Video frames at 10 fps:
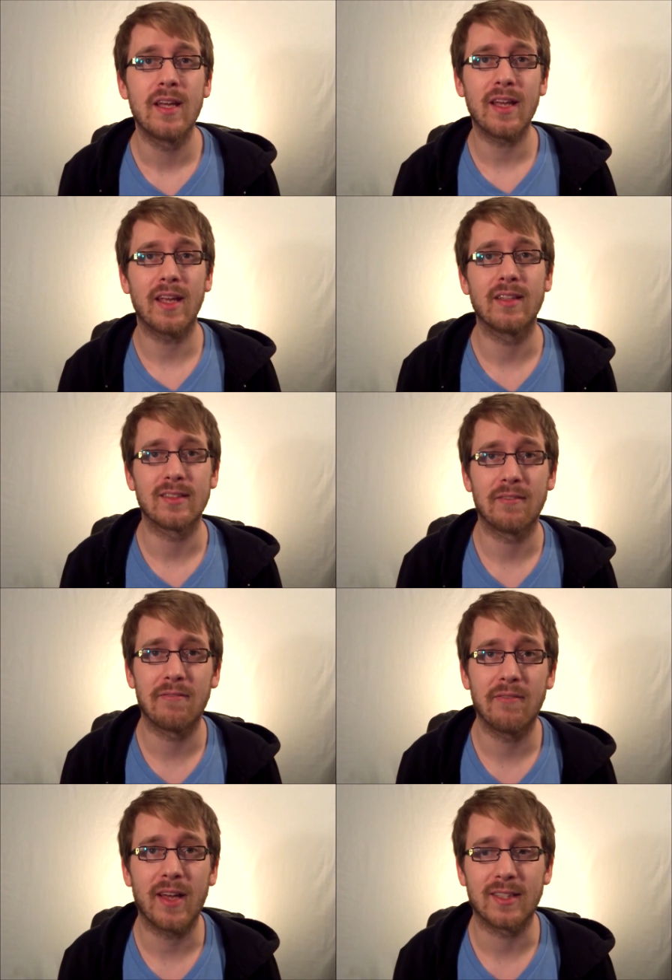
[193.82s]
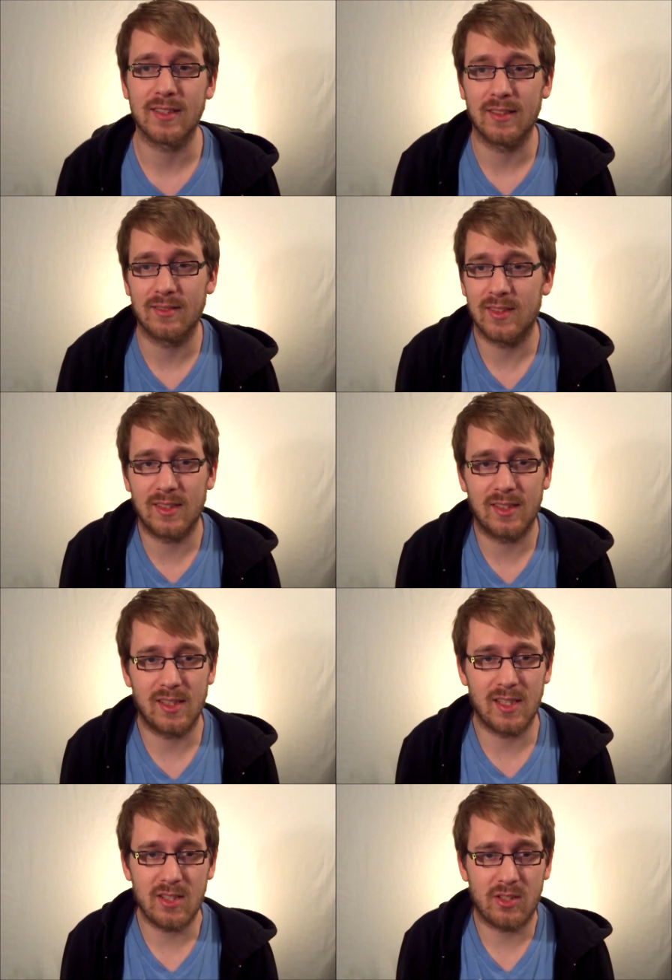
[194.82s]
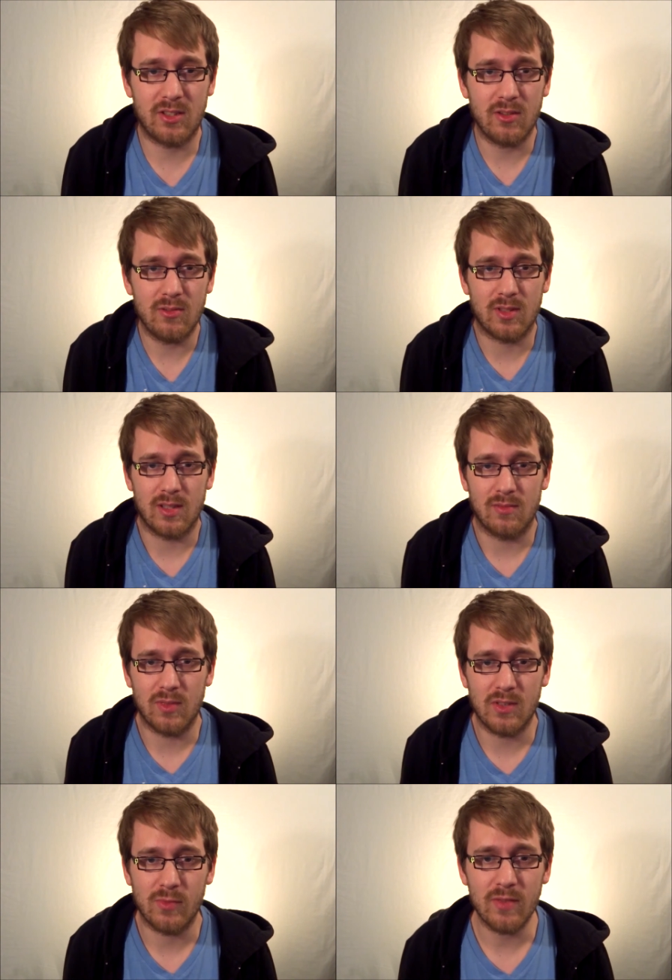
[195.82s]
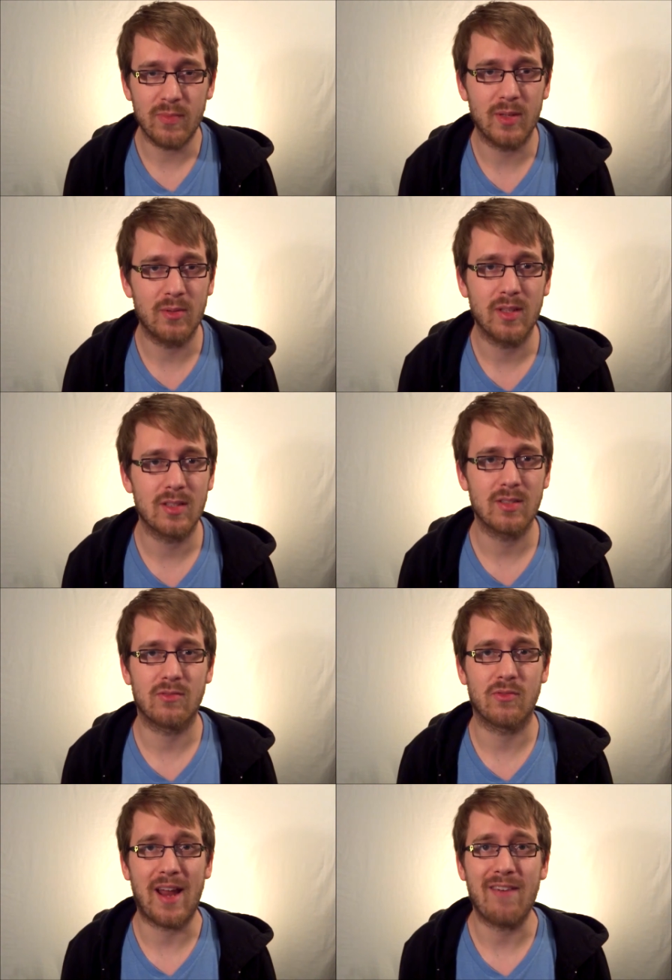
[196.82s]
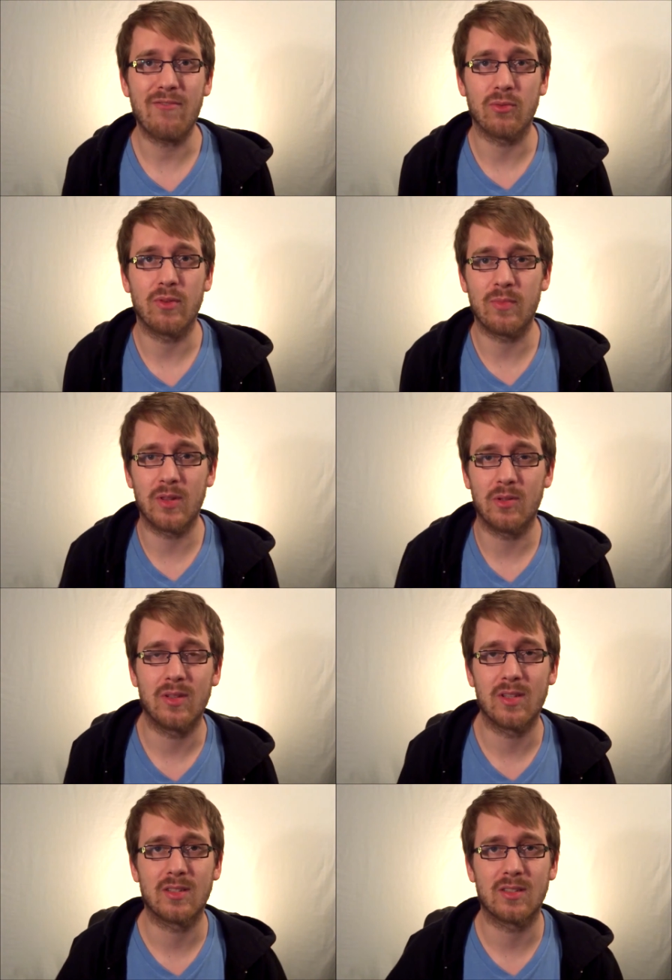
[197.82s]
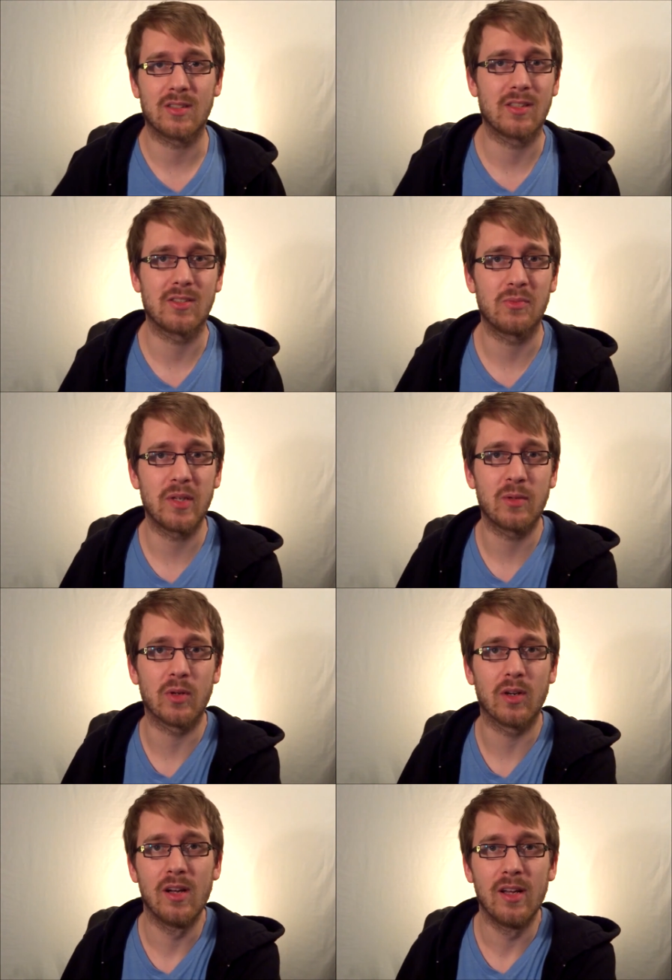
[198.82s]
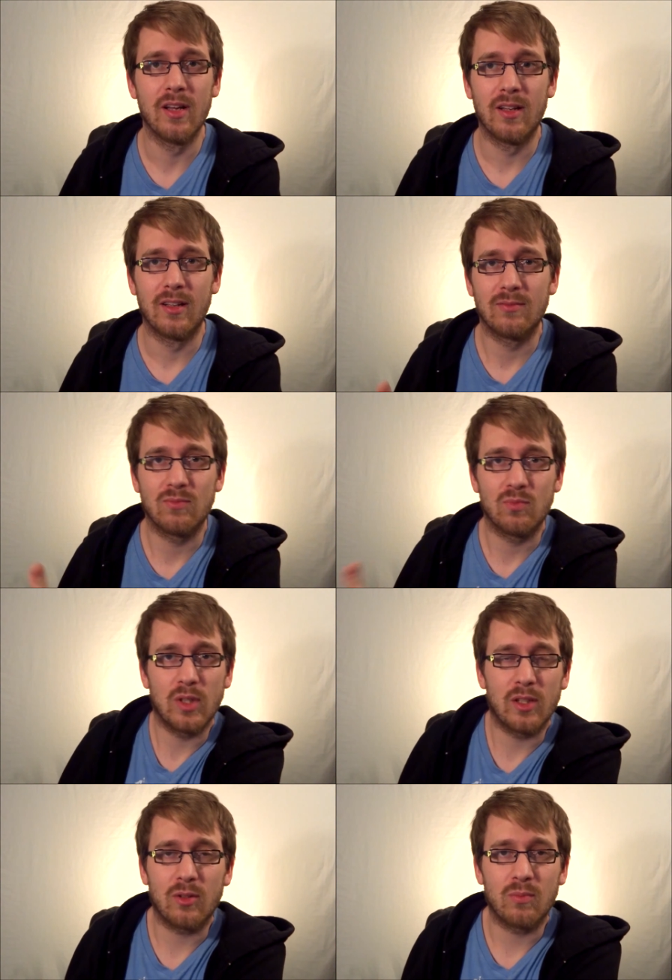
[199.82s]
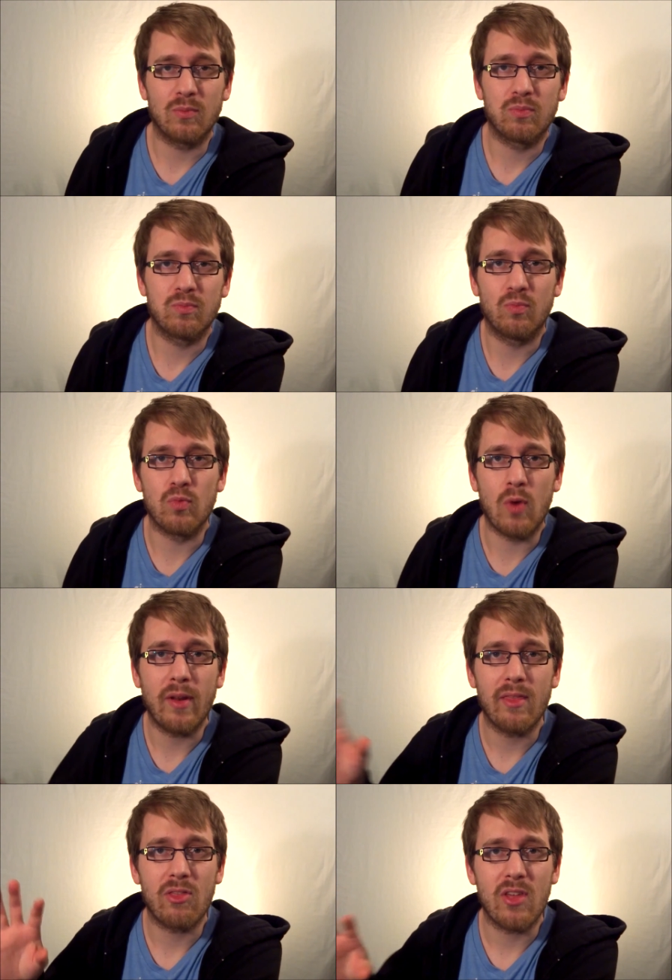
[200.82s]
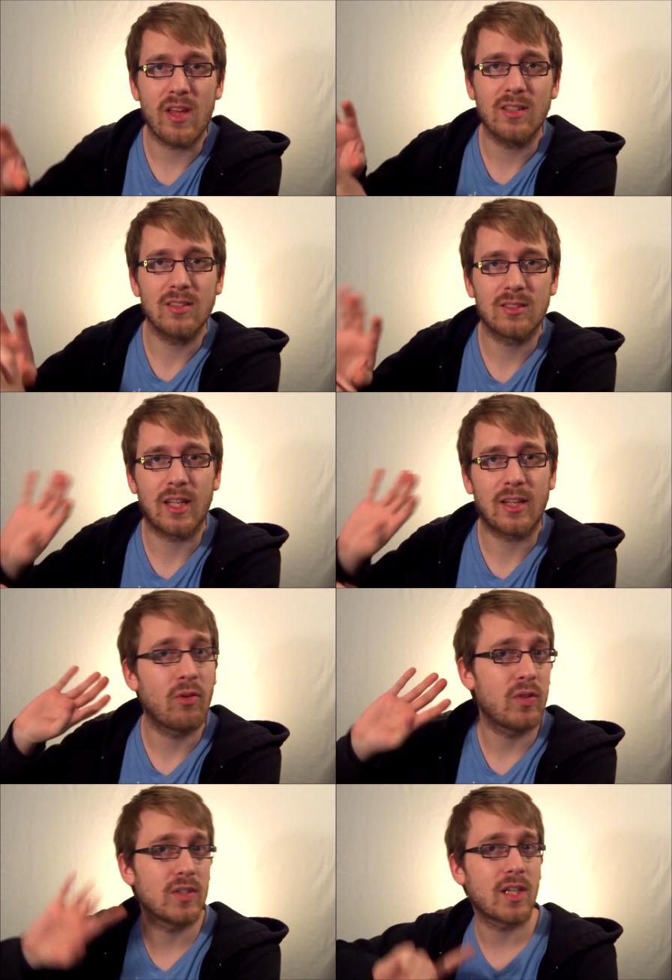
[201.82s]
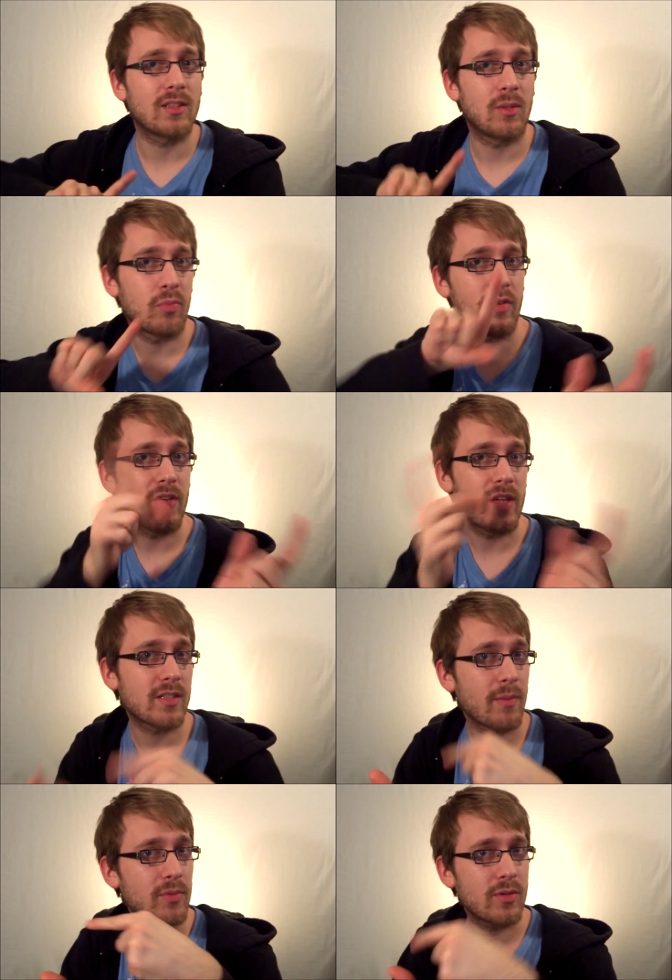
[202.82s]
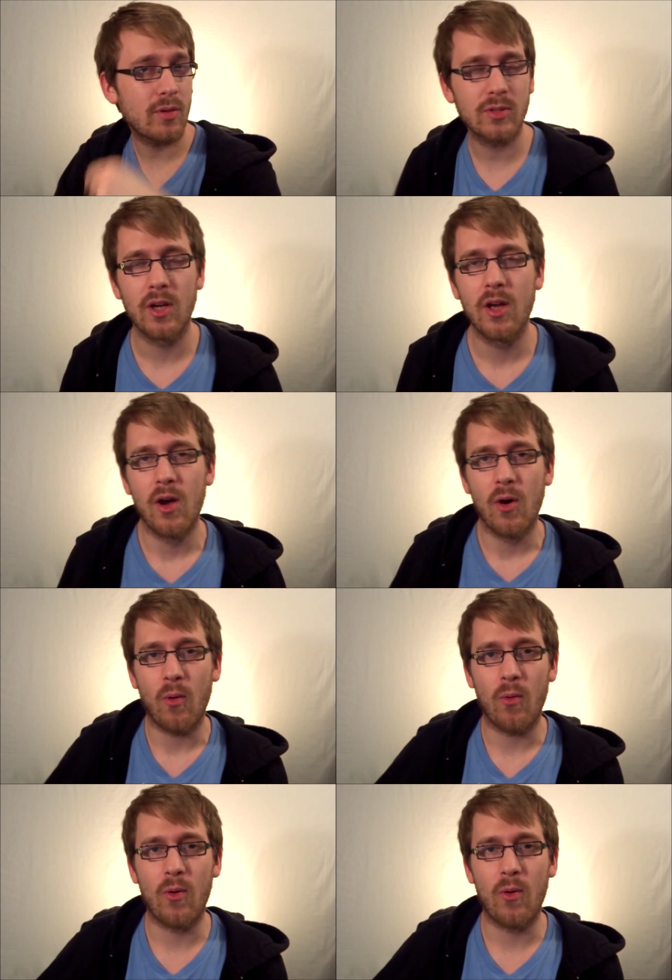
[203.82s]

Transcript: is the fix. And this shows that we, we've been doing this forever. We've been doing this since we were little rodent things like we have discussed in previous episodes, or